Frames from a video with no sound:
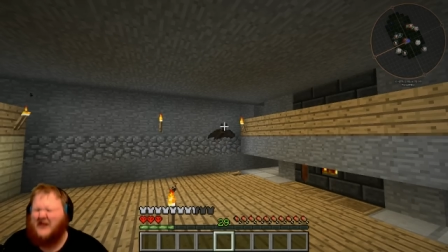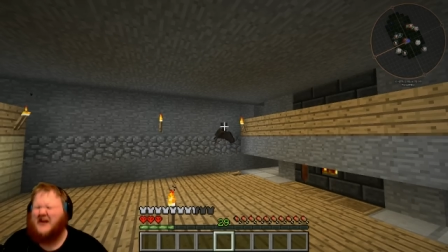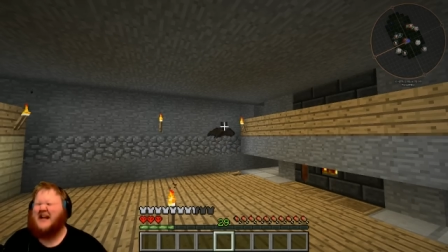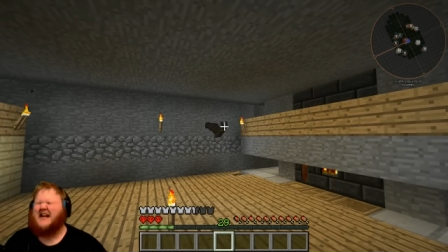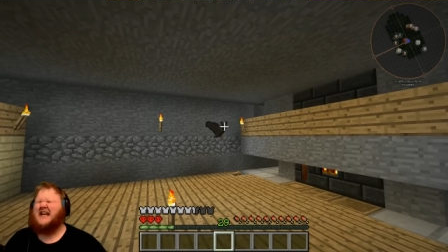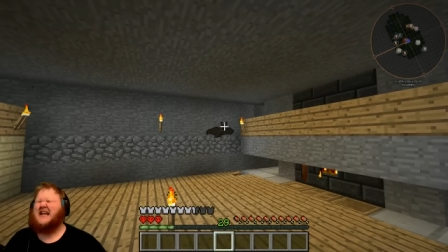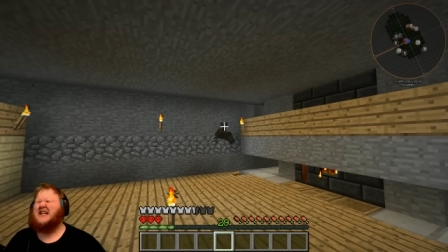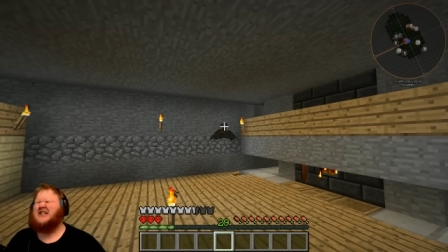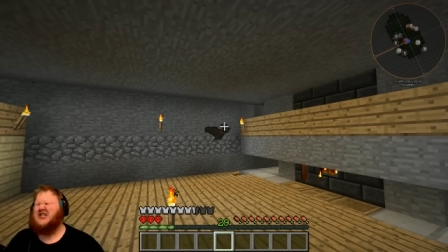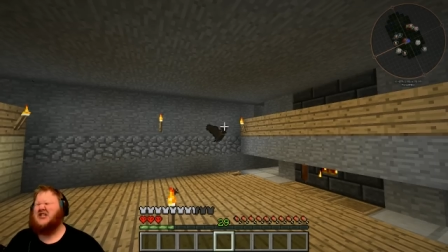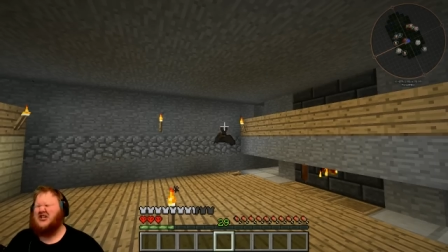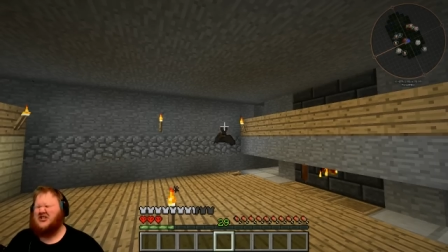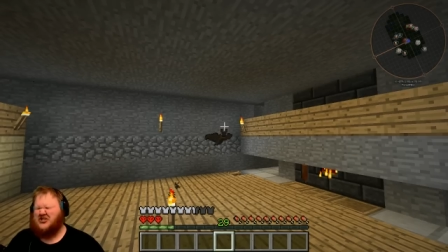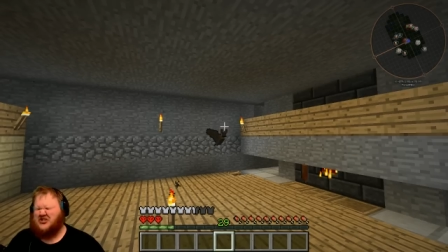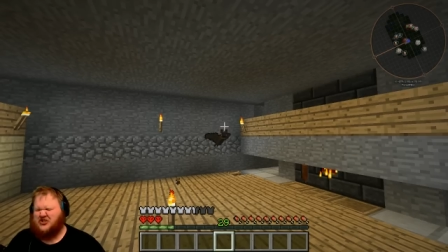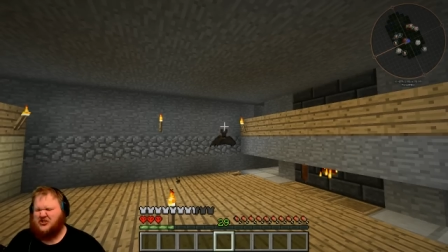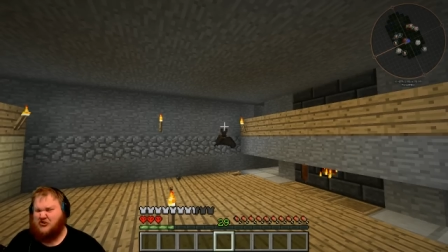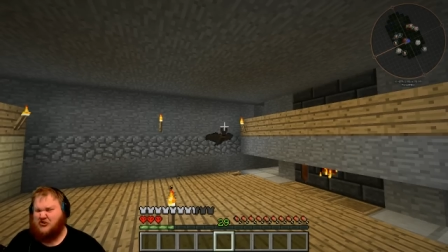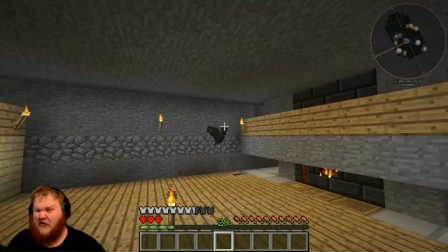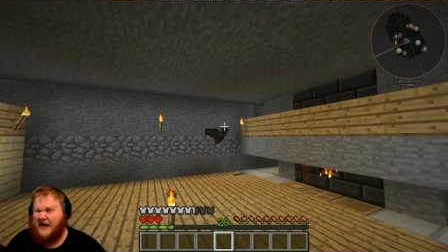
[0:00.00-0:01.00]
to just
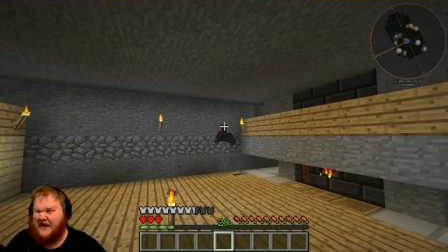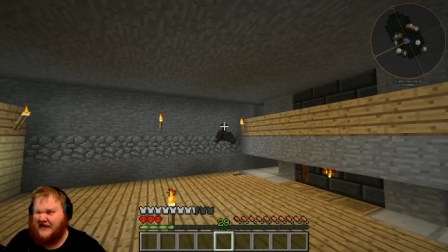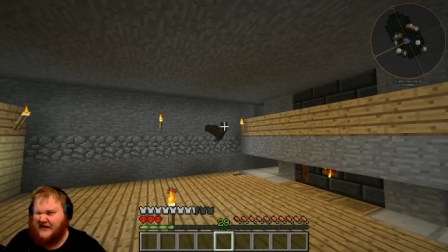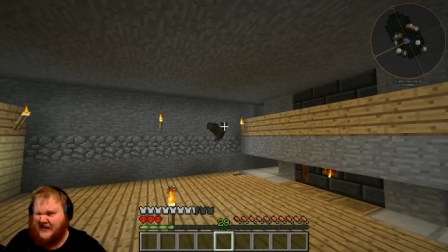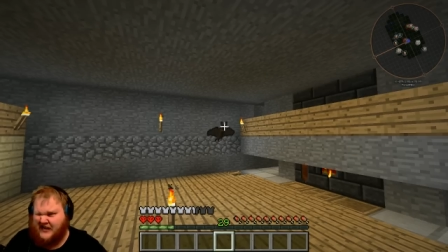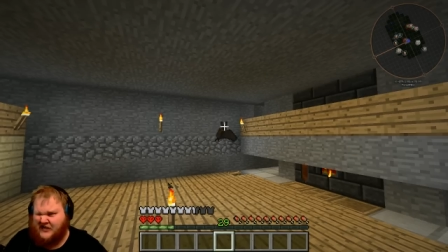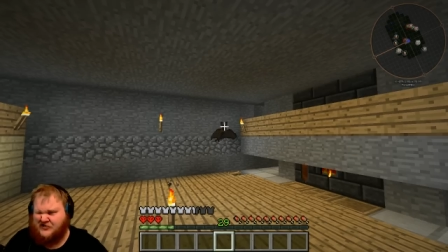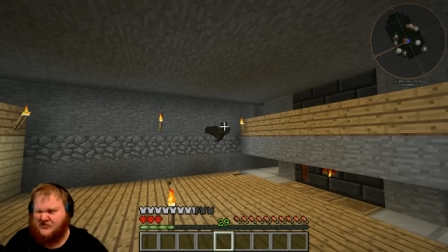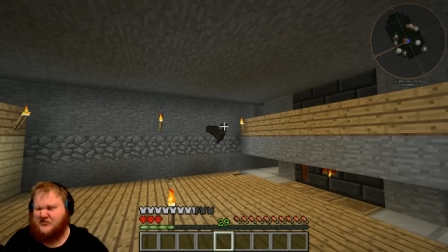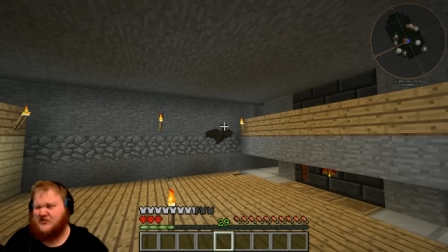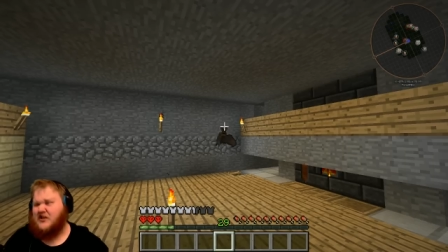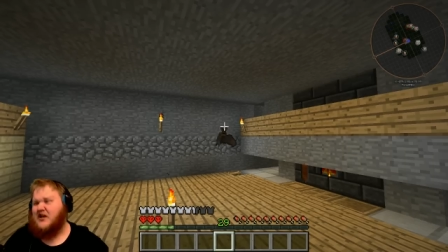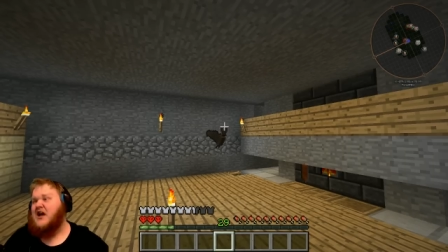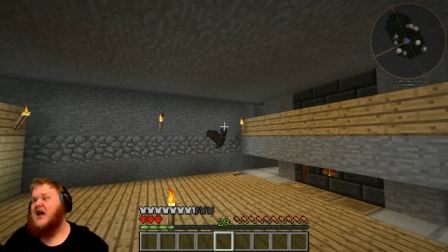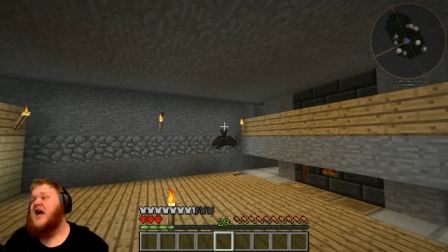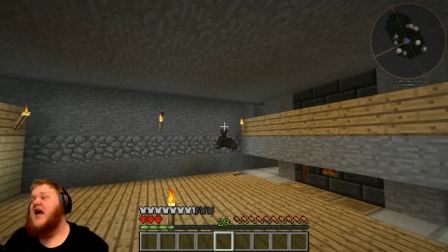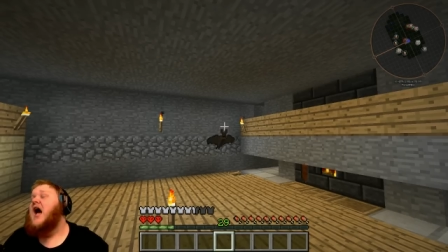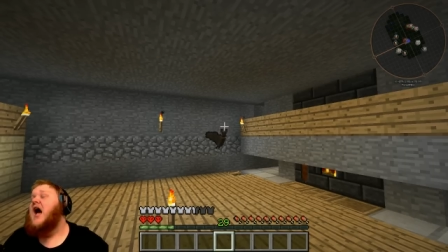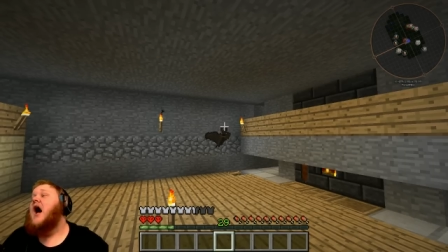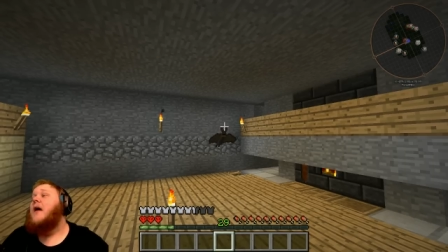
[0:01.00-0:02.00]
join us.
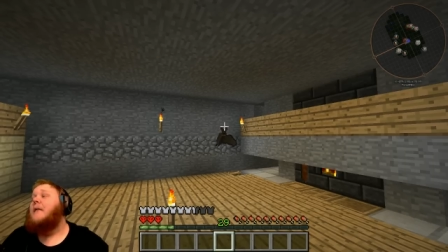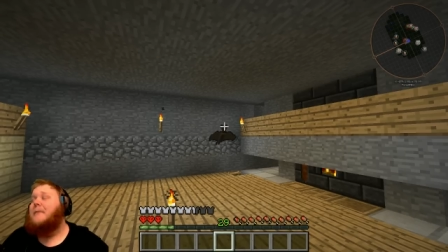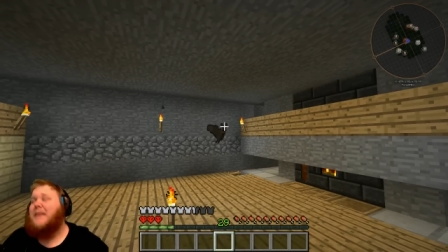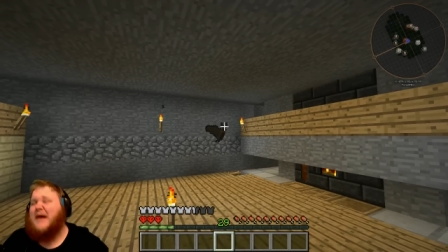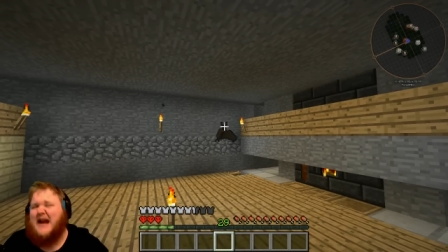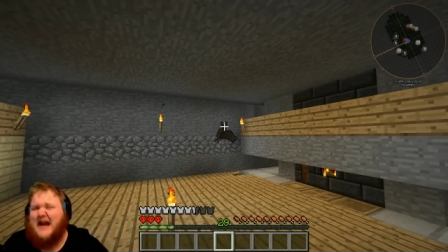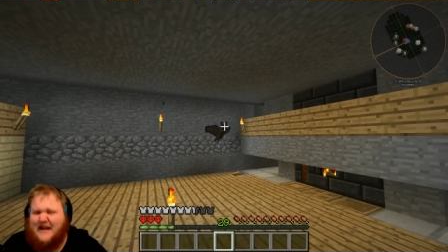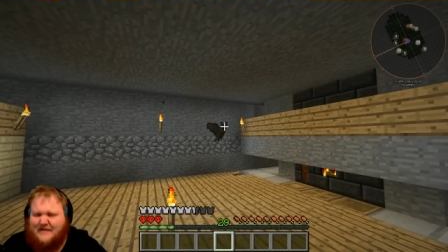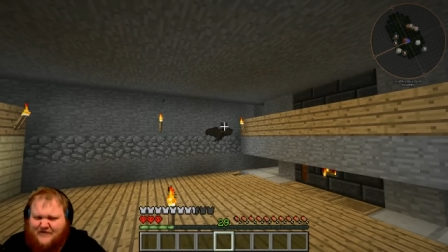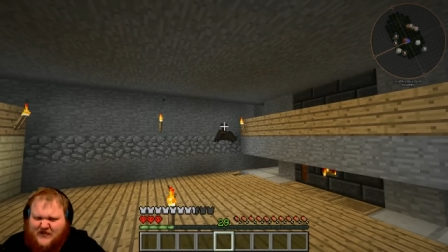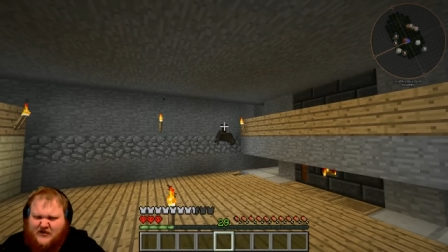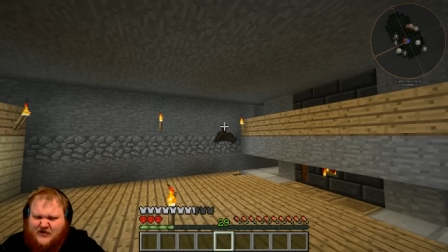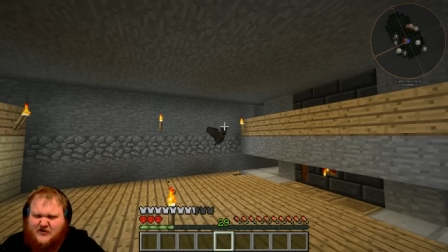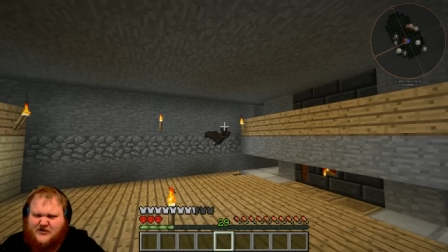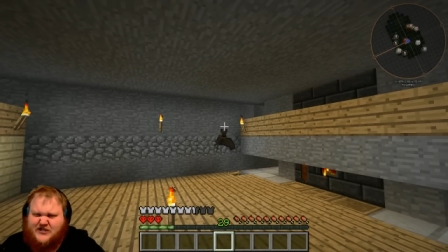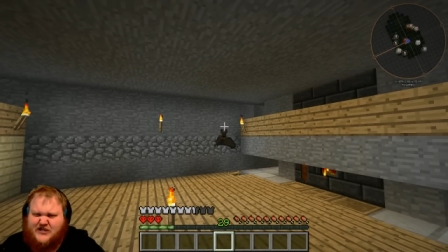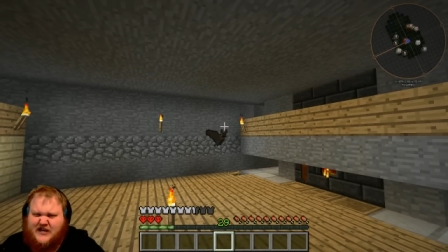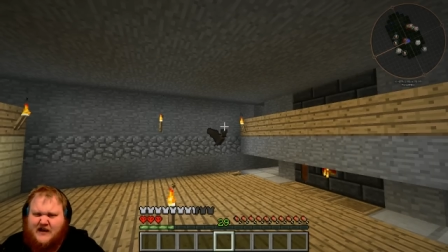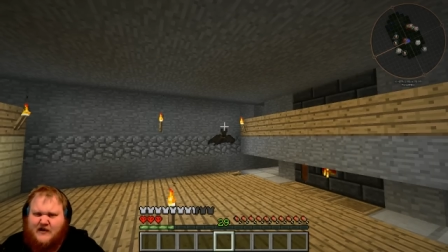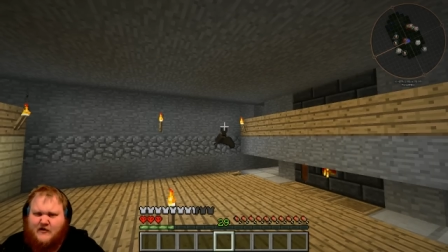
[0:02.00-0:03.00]
But if you
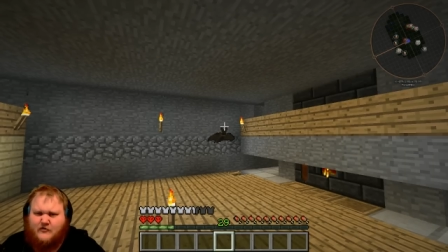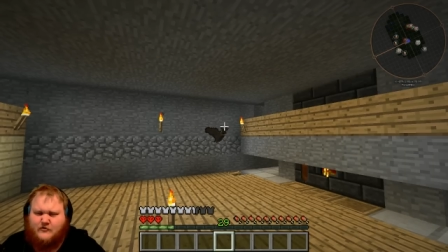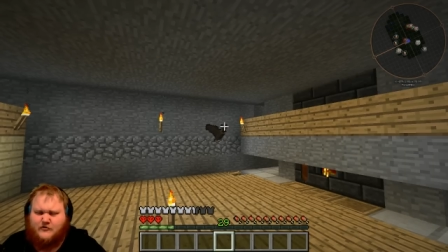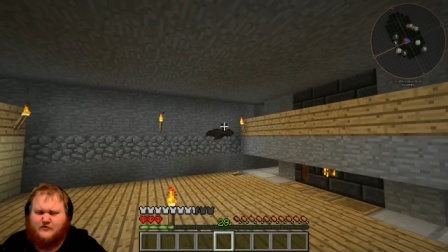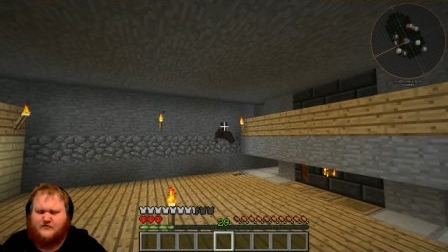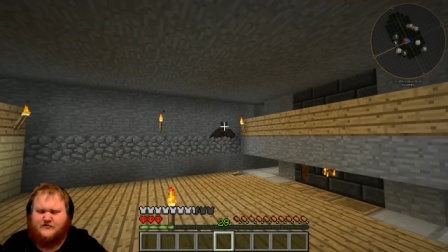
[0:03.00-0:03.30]
don't,